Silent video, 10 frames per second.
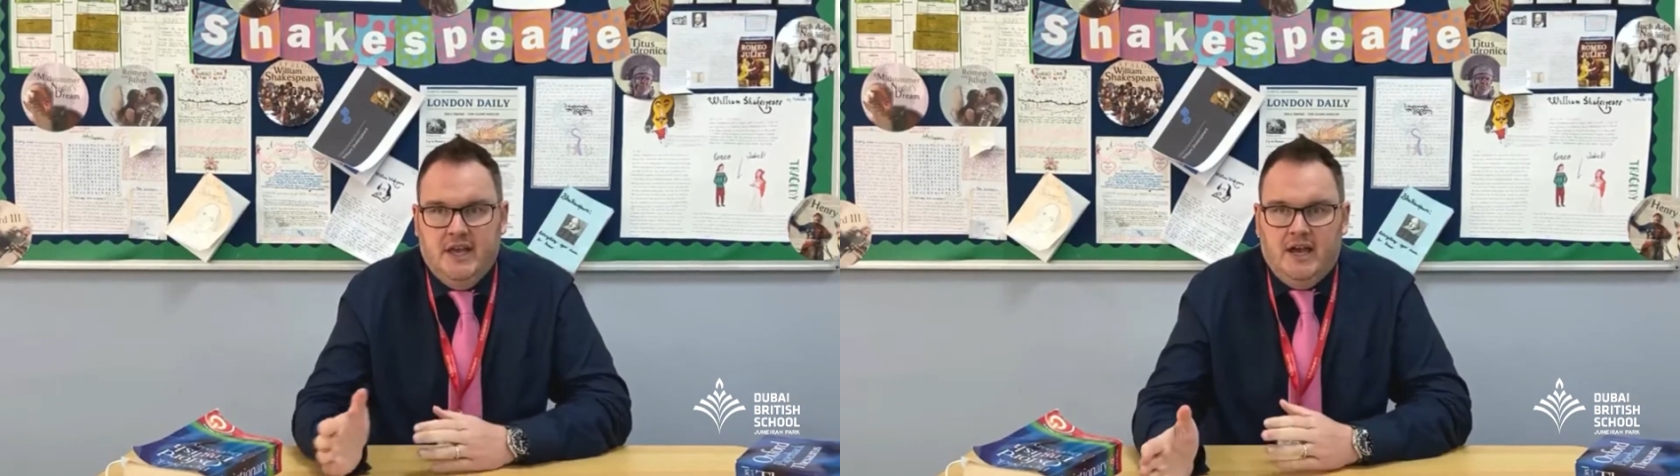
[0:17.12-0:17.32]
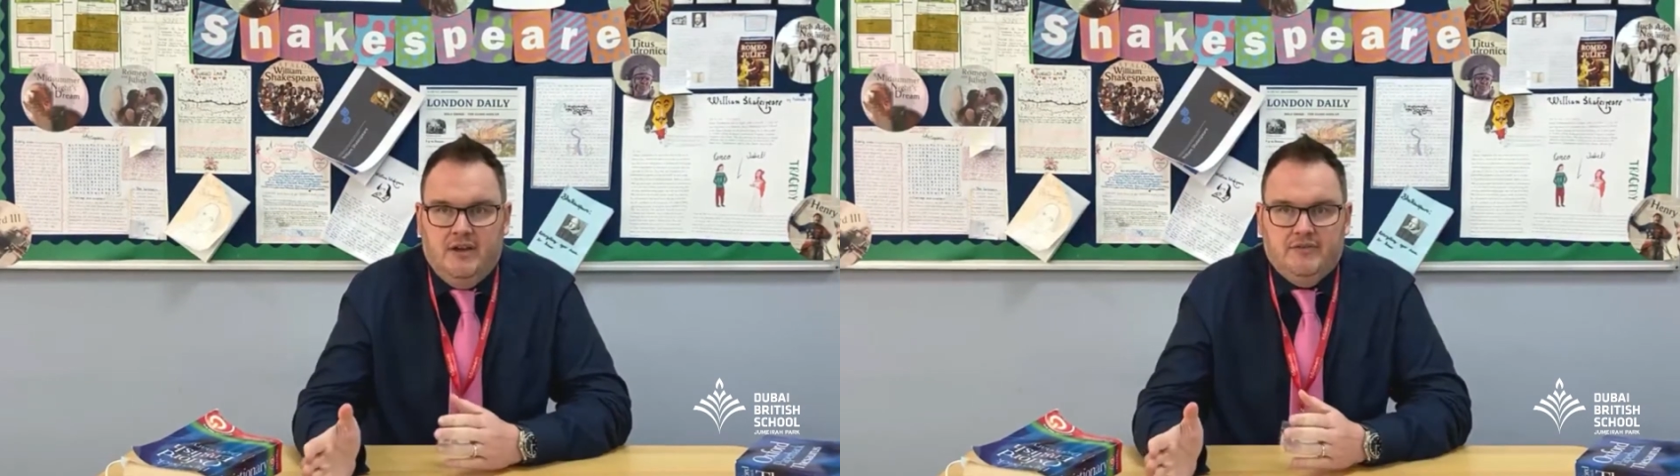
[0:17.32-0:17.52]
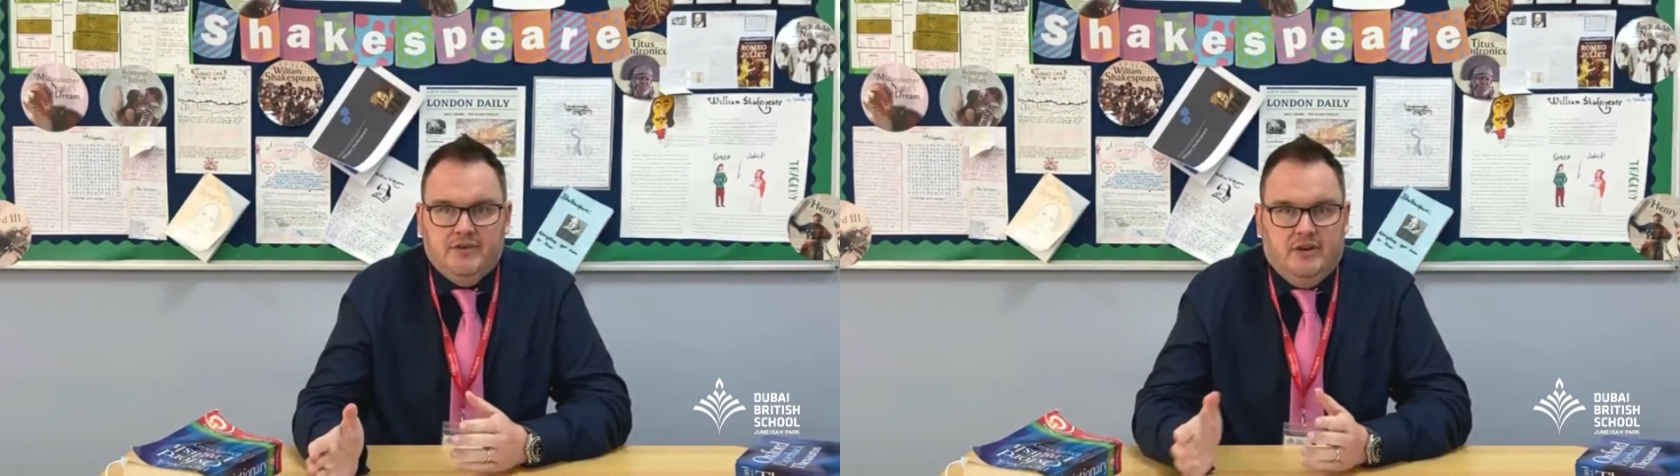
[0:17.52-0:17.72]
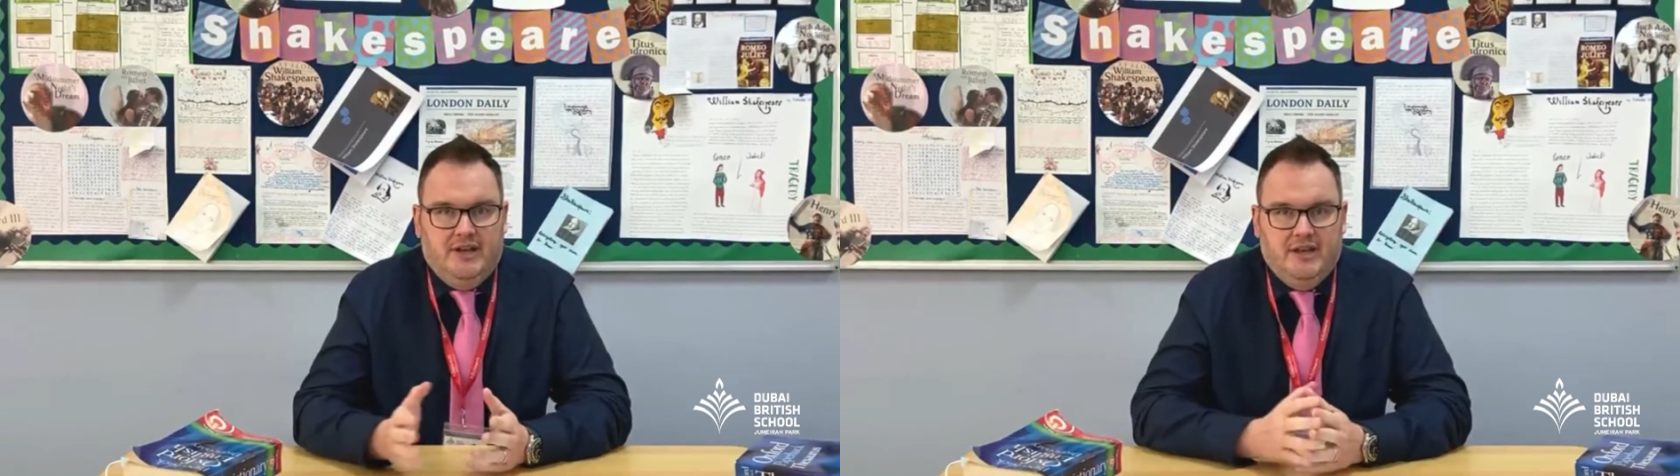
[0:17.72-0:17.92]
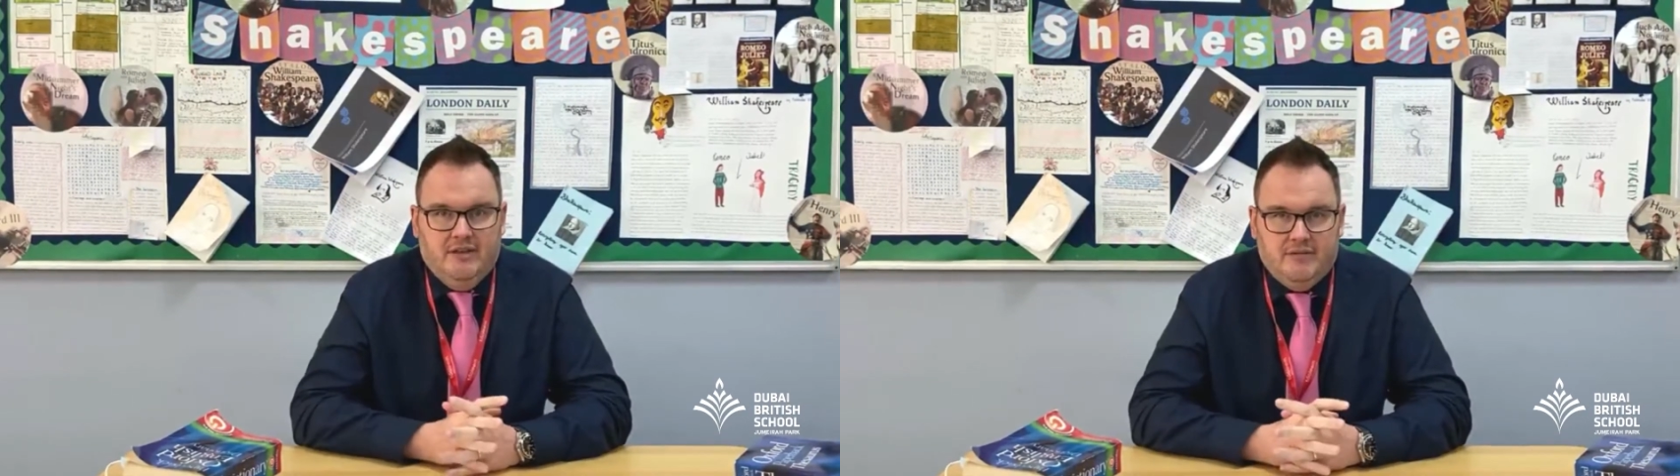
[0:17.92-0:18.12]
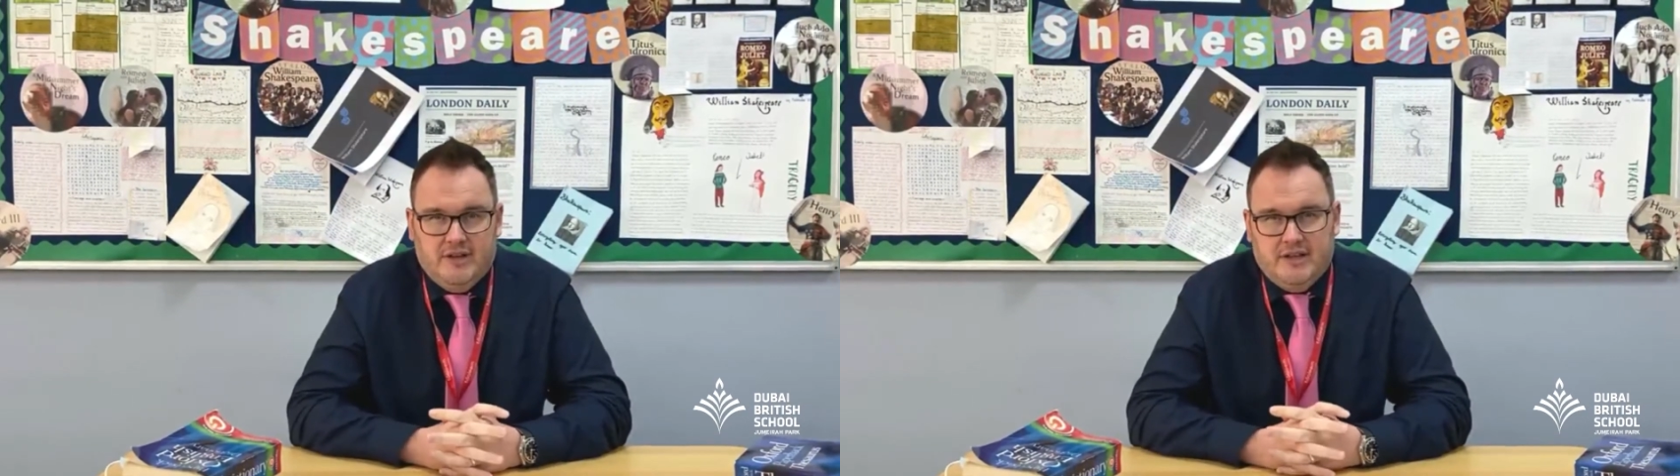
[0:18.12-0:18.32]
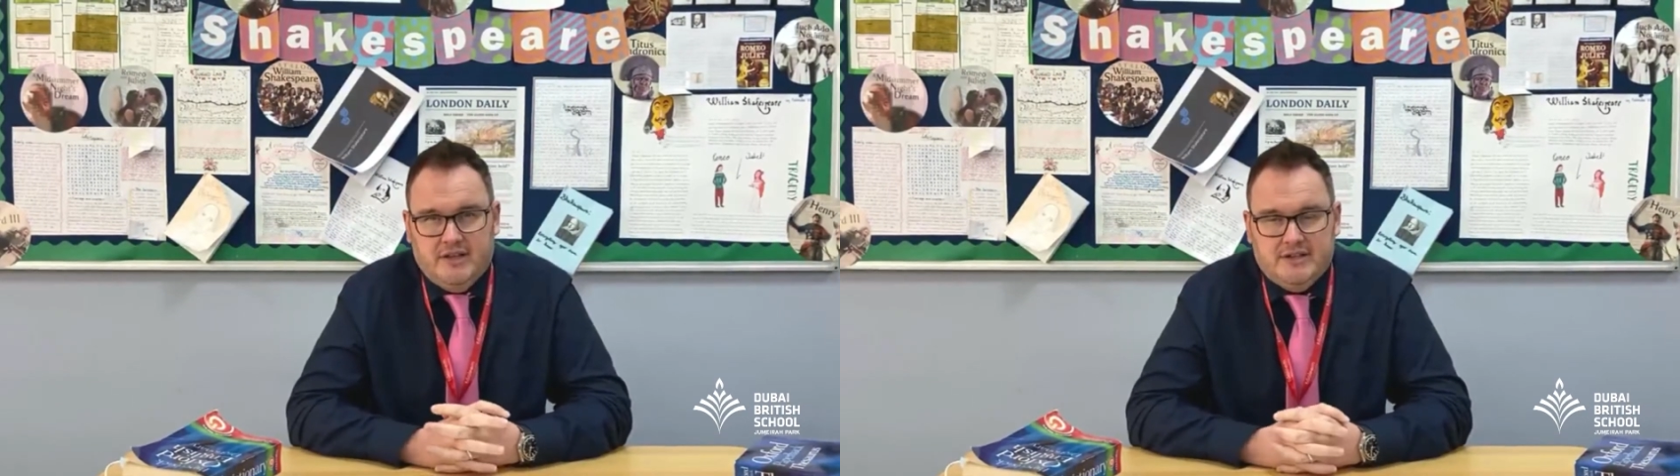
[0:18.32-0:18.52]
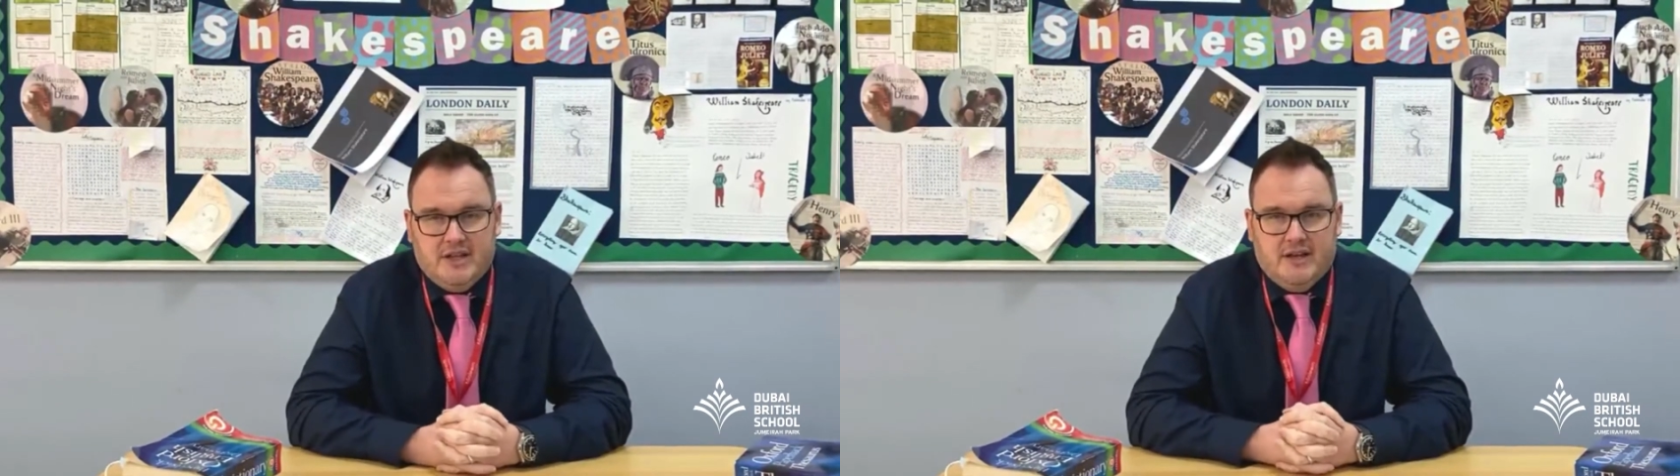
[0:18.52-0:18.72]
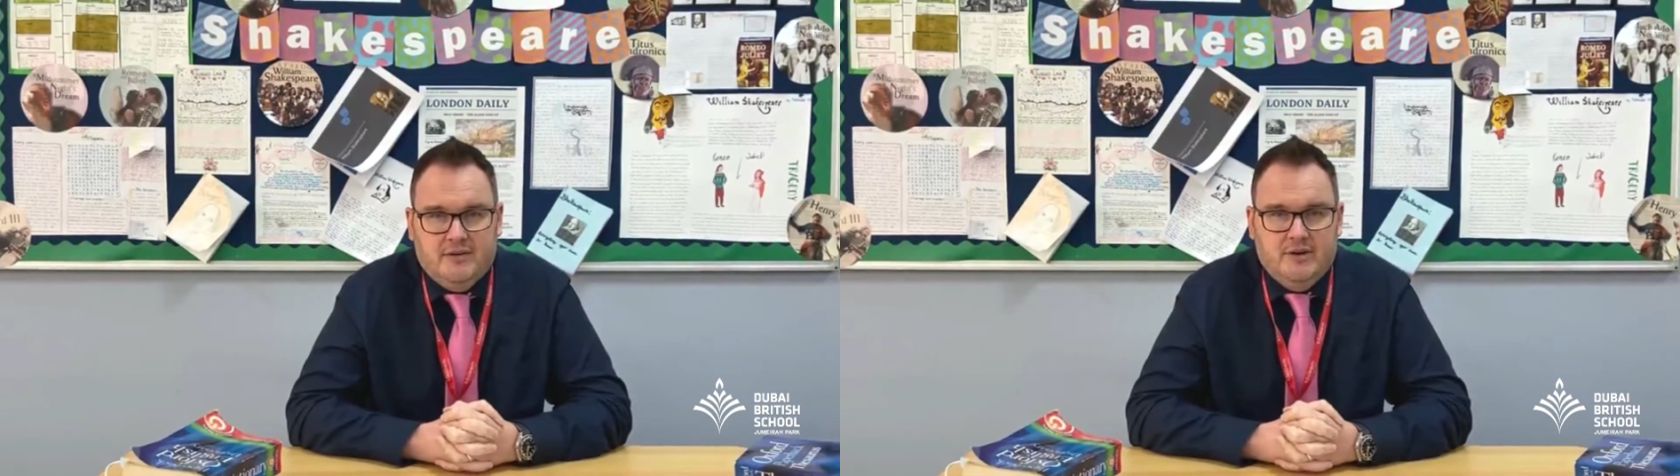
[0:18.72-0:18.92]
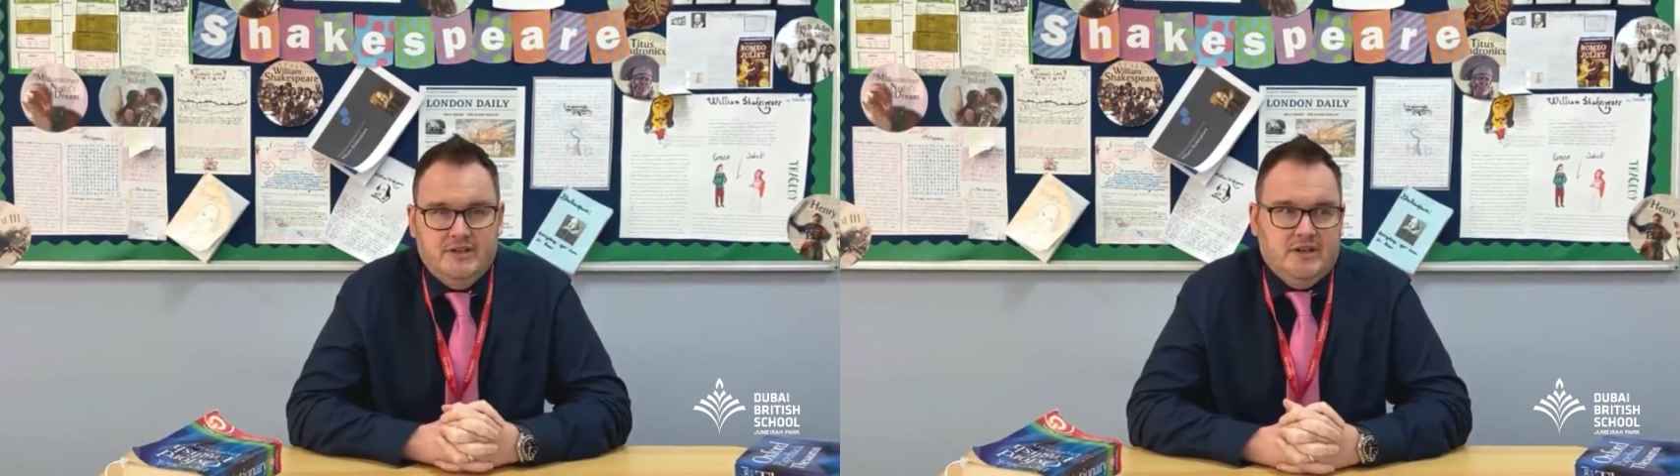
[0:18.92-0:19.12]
I've taught A-level English language,